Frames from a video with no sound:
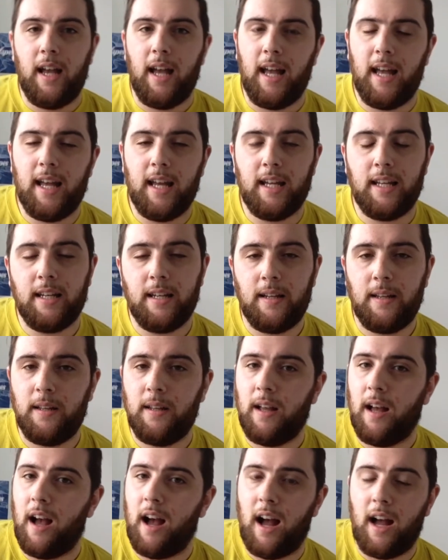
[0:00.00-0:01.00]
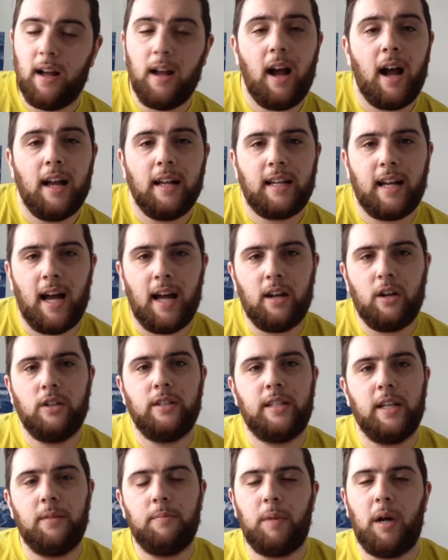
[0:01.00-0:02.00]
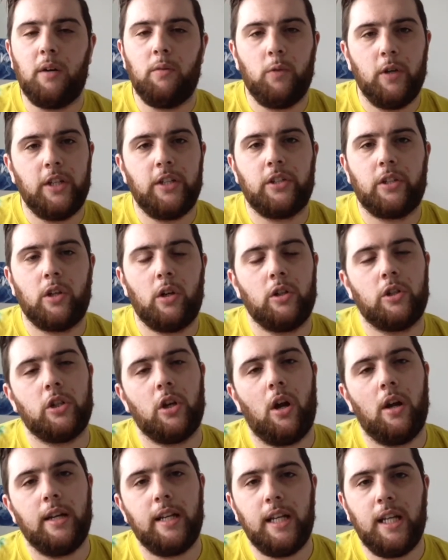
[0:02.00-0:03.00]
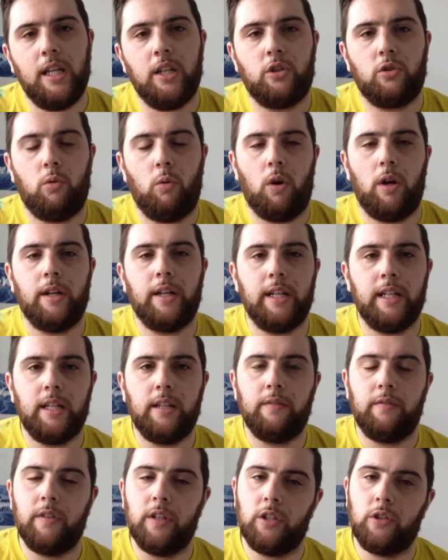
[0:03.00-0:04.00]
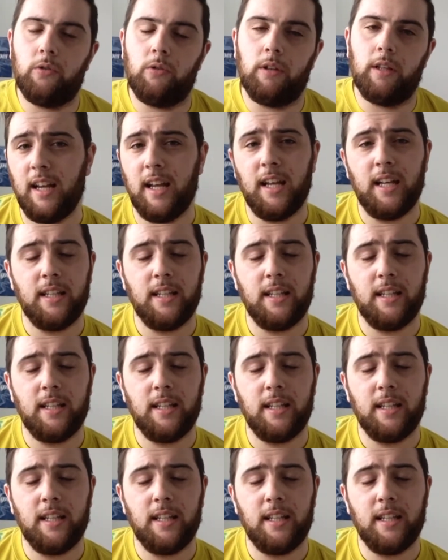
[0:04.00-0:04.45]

and I kind of did my research on each one individually.